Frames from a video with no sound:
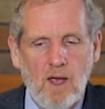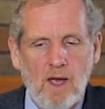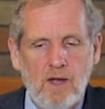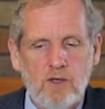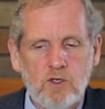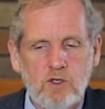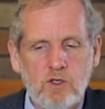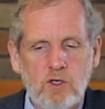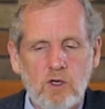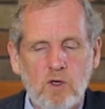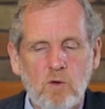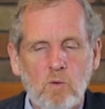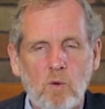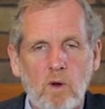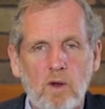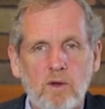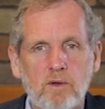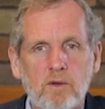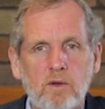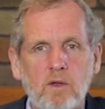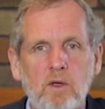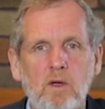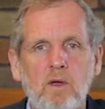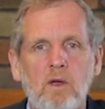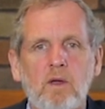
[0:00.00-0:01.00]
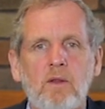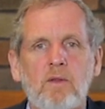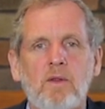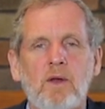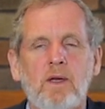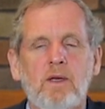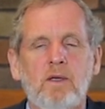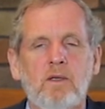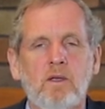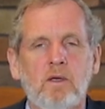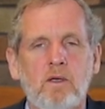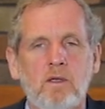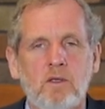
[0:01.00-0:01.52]
And you know what they
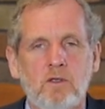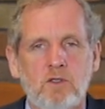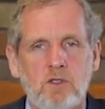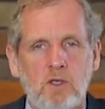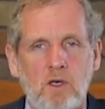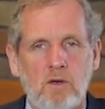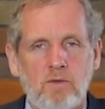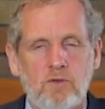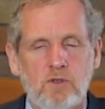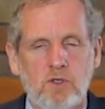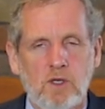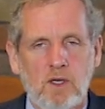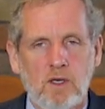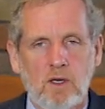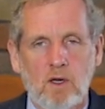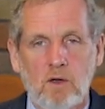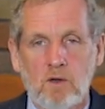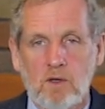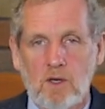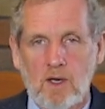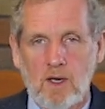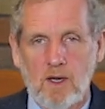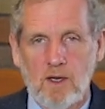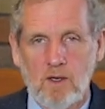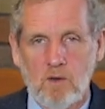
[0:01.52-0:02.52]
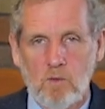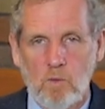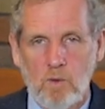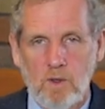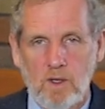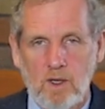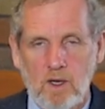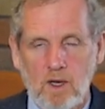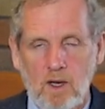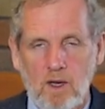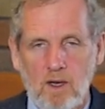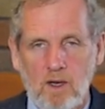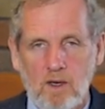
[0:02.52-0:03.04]
did? Instead of saying, okay, we
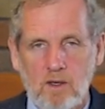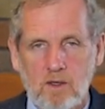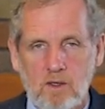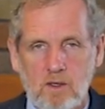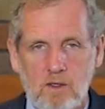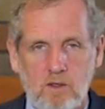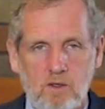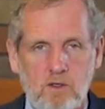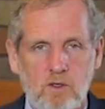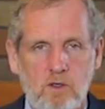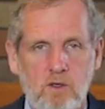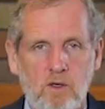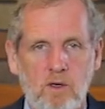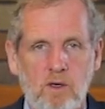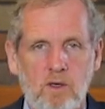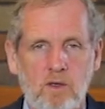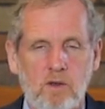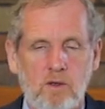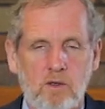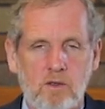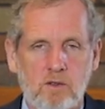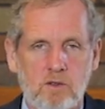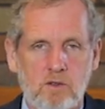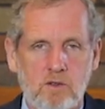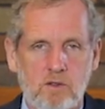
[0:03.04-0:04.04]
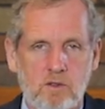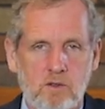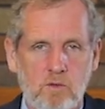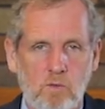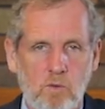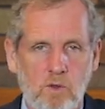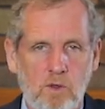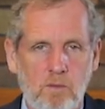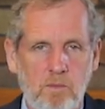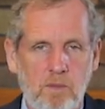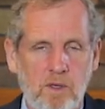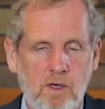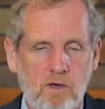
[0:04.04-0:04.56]
can't deny this,
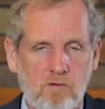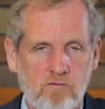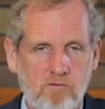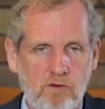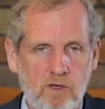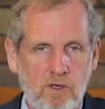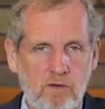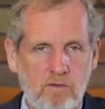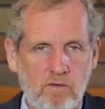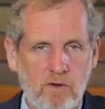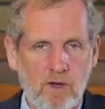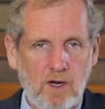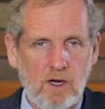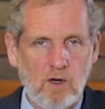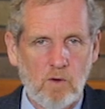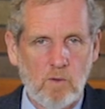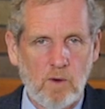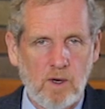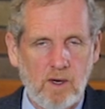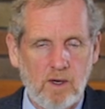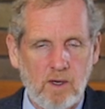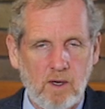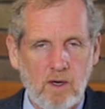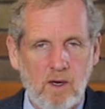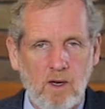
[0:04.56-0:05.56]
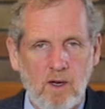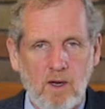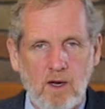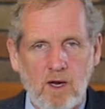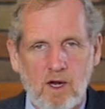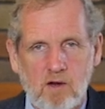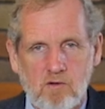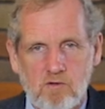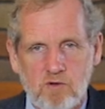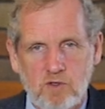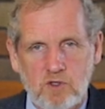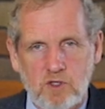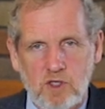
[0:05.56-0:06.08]
we better reevaluate
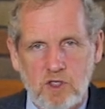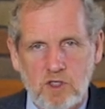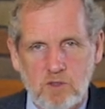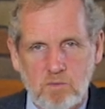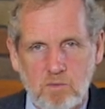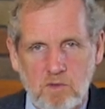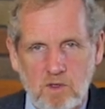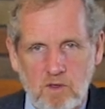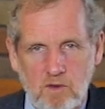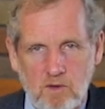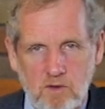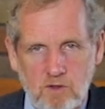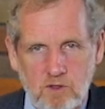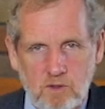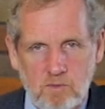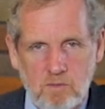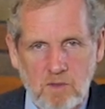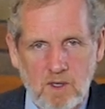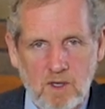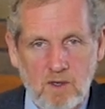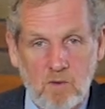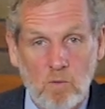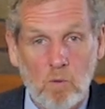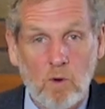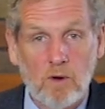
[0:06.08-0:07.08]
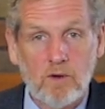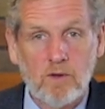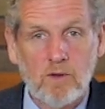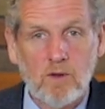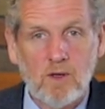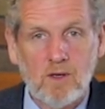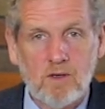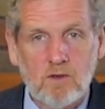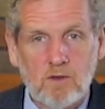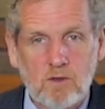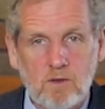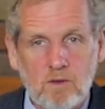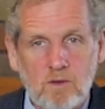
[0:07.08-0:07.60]
our assessment of this man, what did
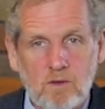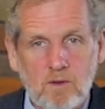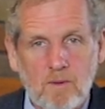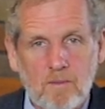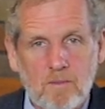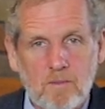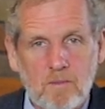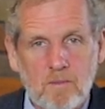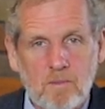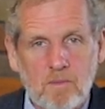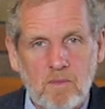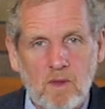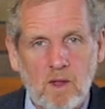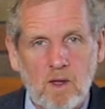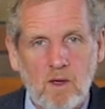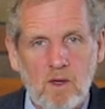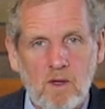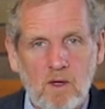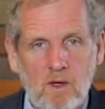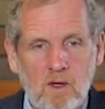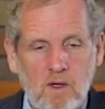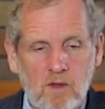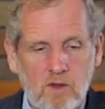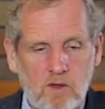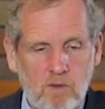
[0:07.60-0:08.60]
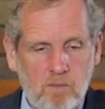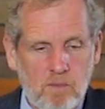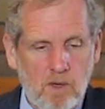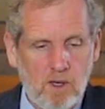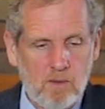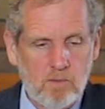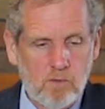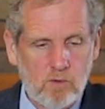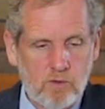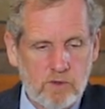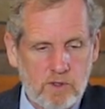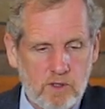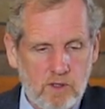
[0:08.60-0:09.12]
they do? The
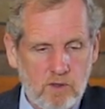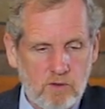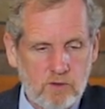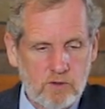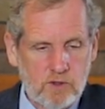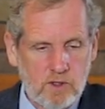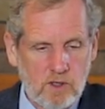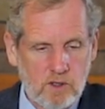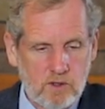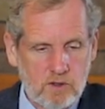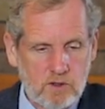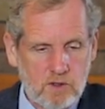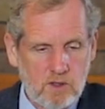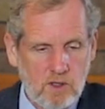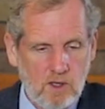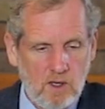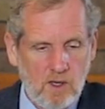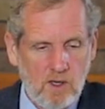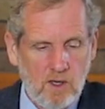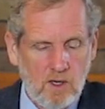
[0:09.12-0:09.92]
Bible tells us